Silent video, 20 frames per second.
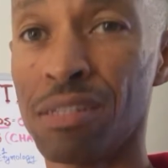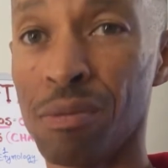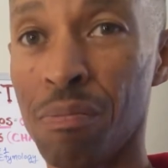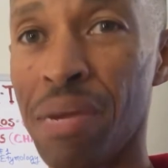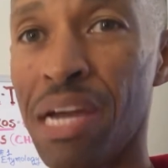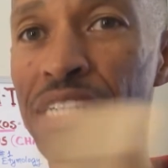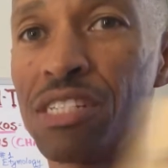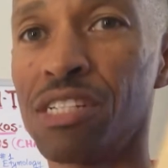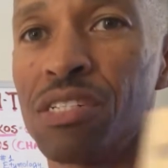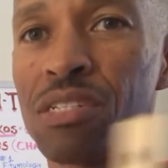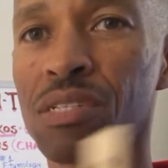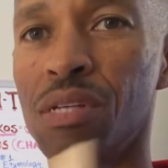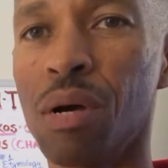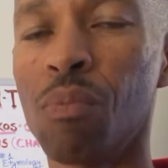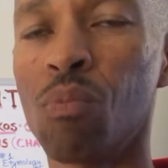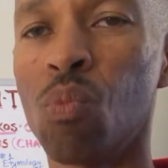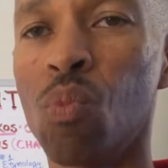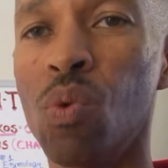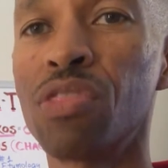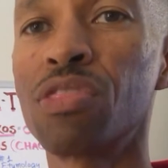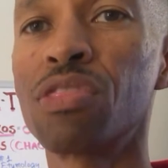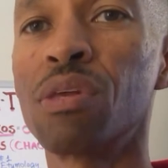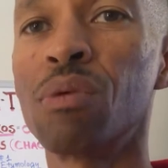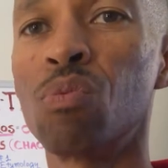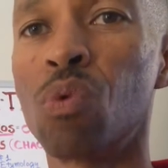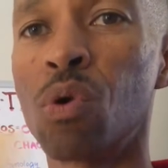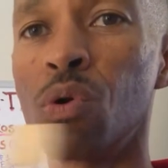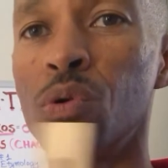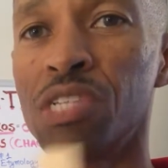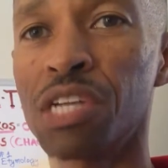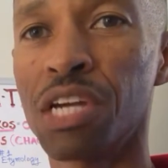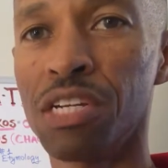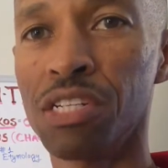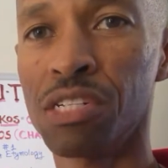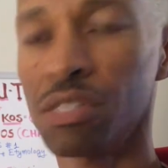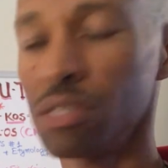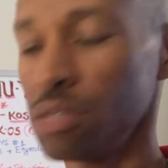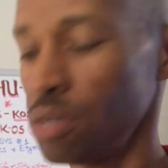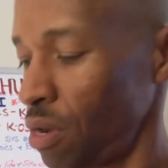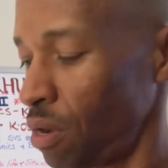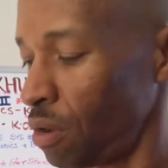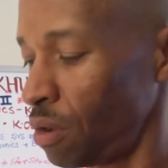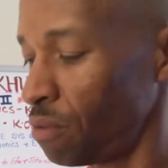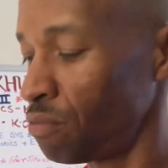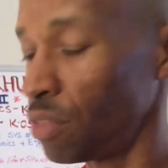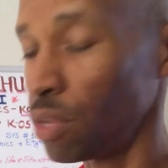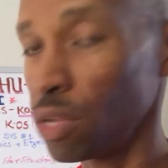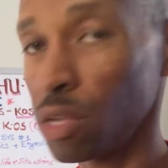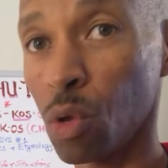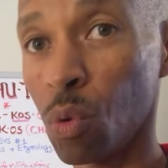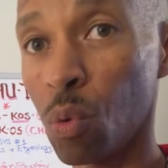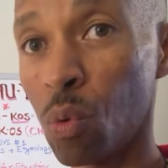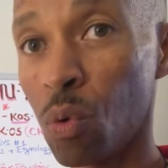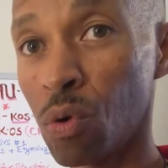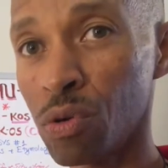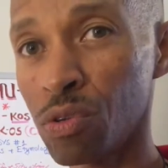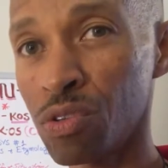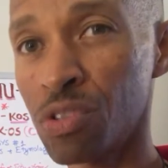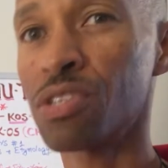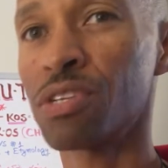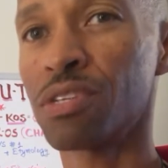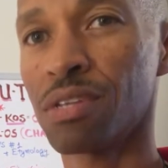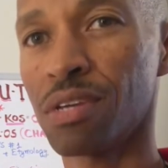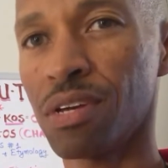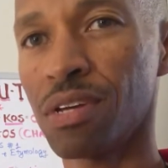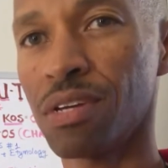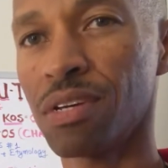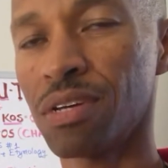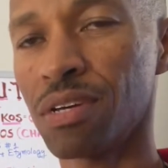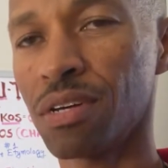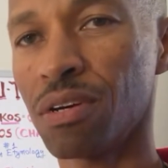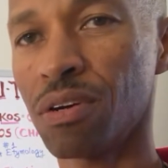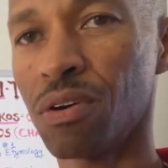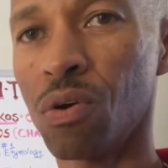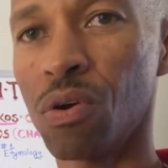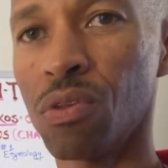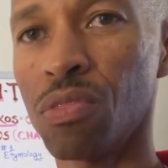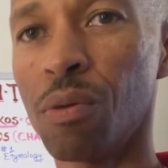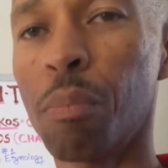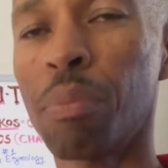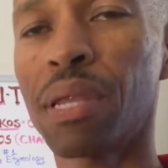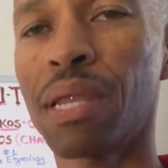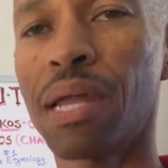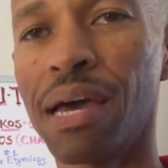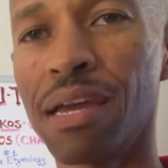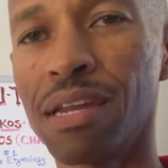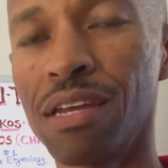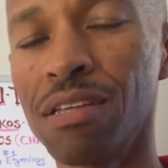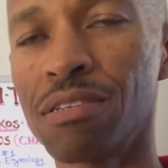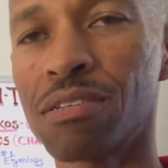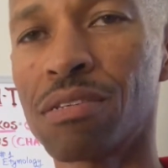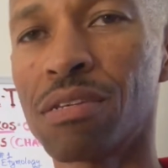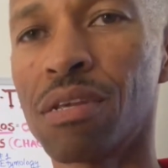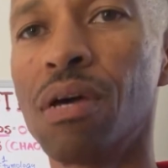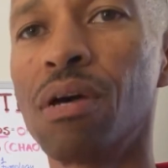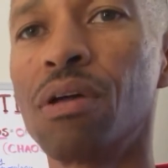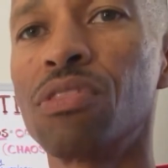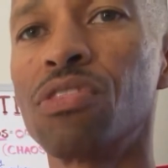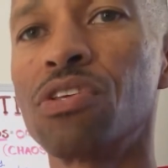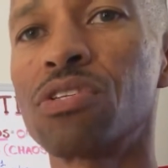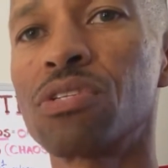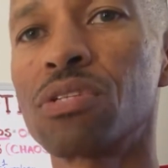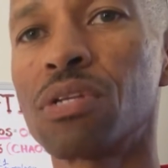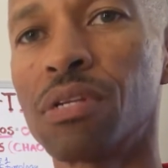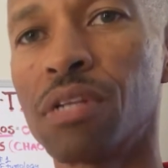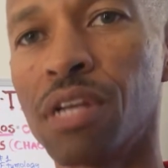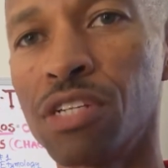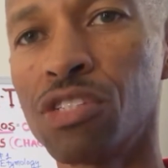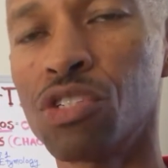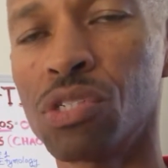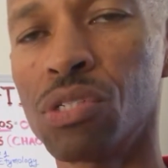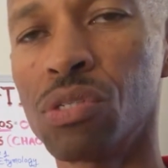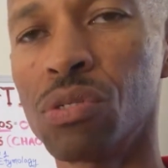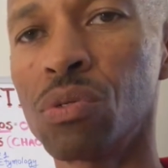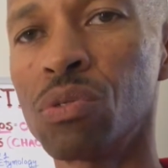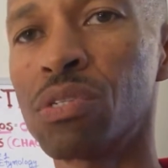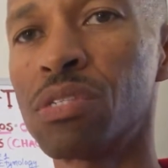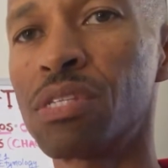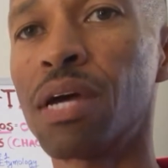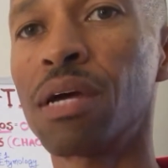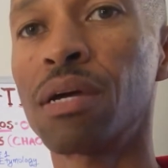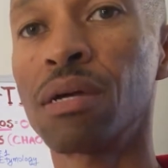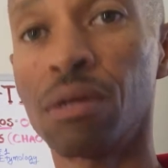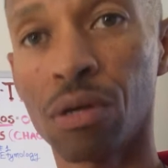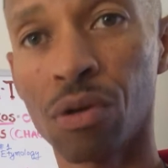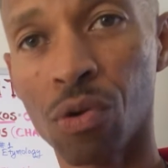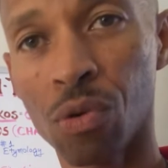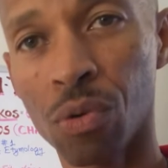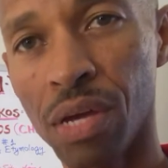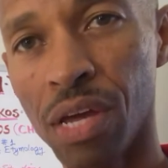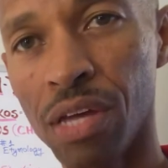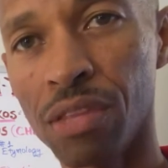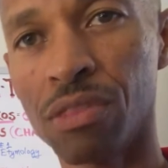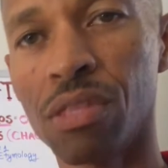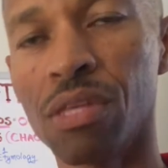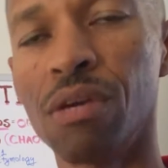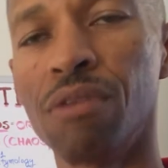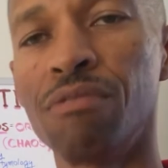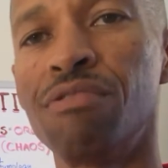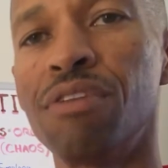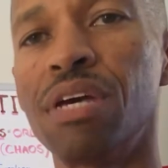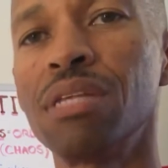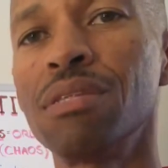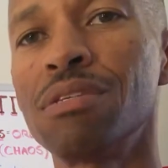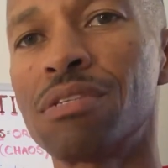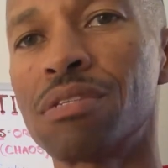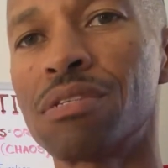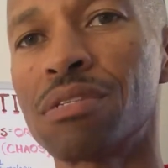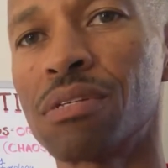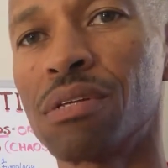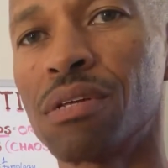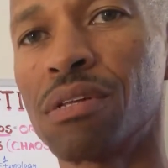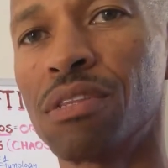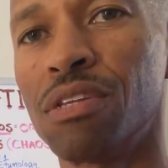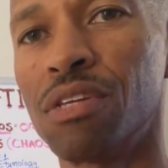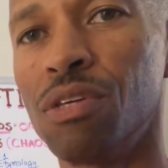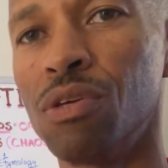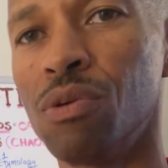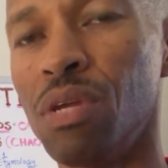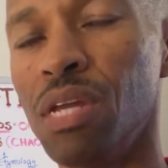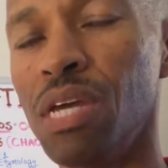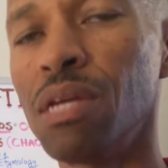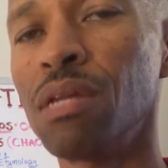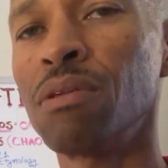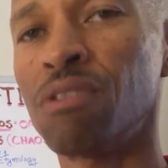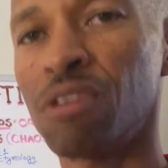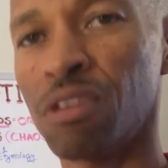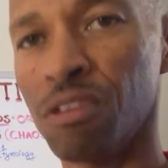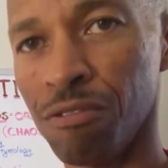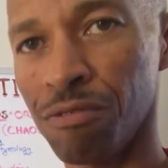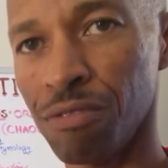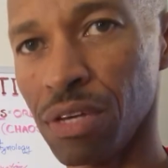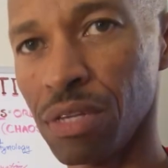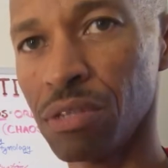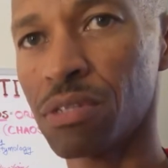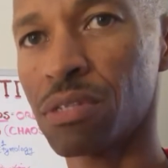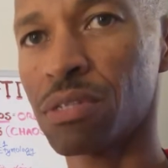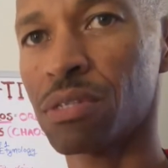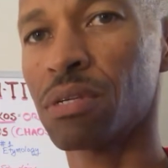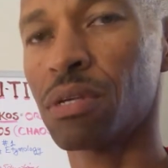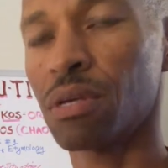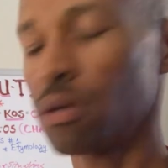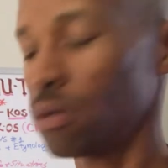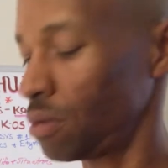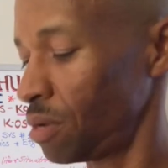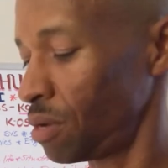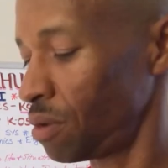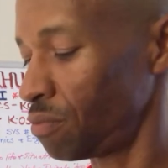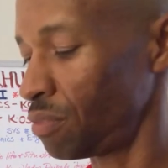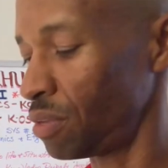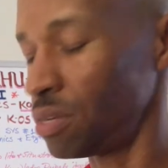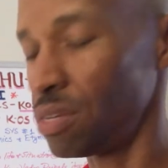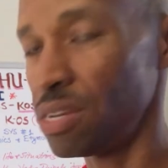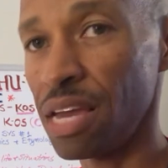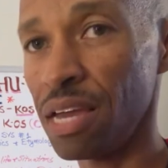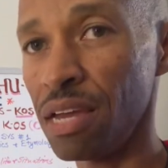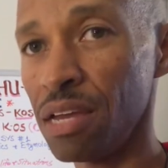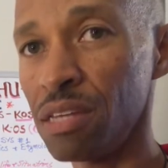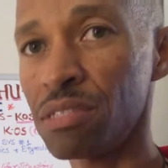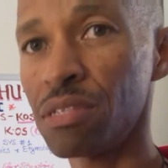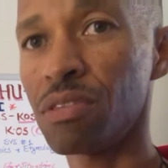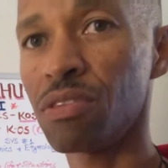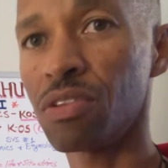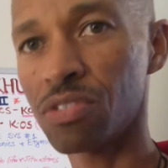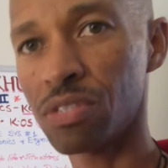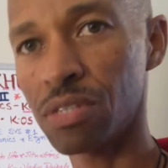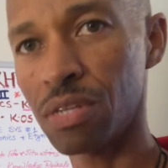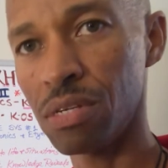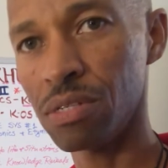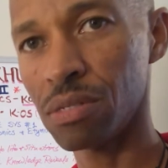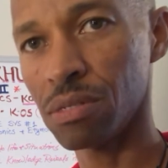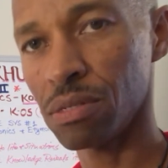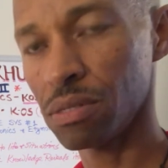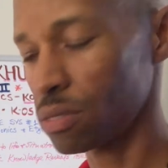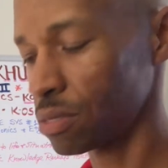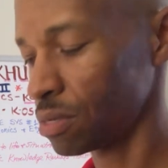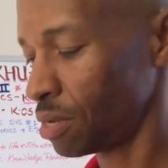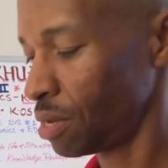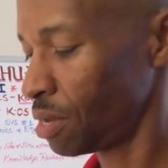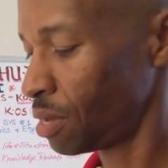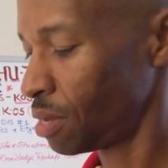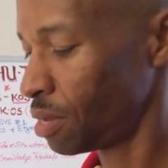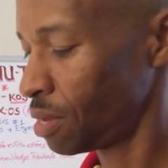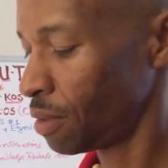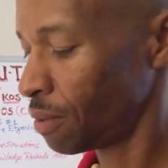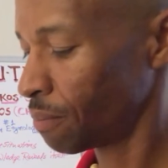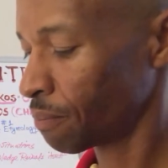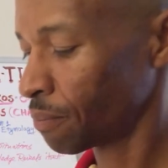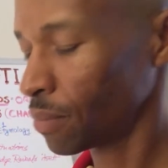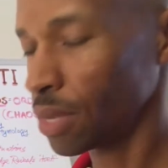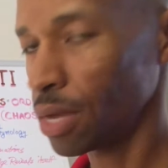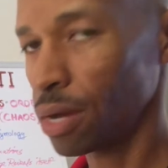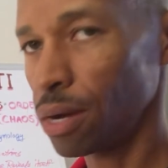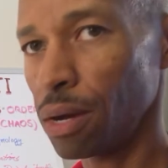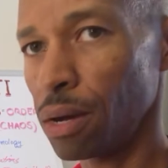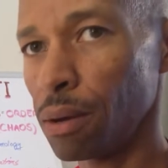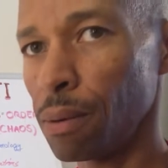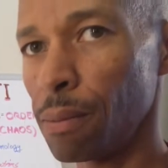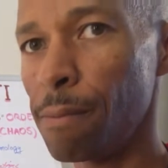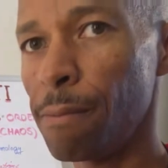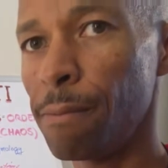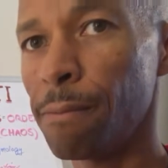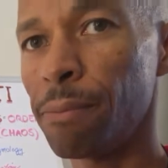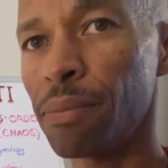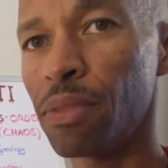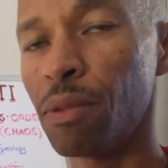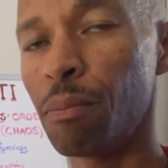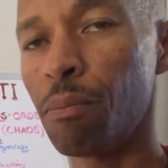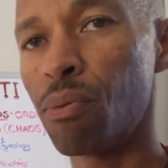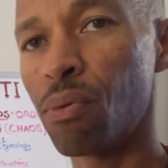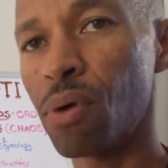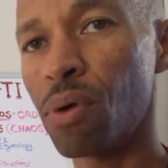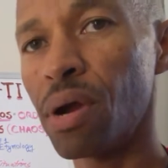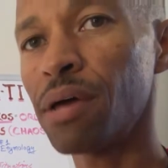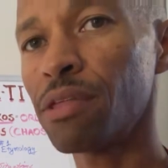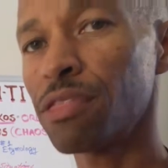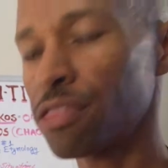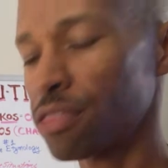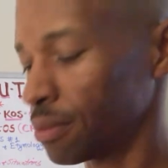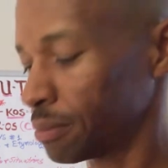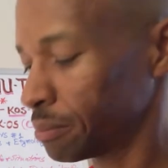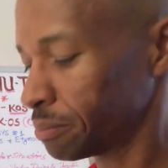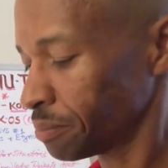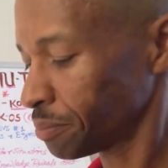matches up with the rotation of the lords or the planets, the celestials that create the events, the unique events of the days and the seasons. The breath,